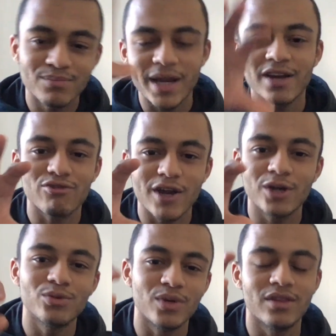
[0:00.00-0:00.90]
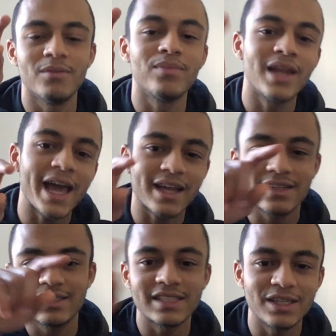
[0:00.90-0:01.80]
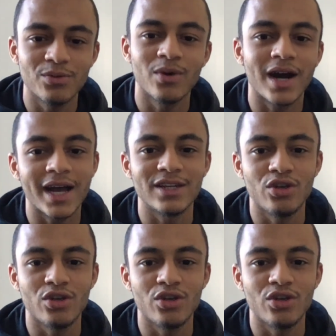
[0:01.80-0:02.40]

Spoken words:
background with a black TY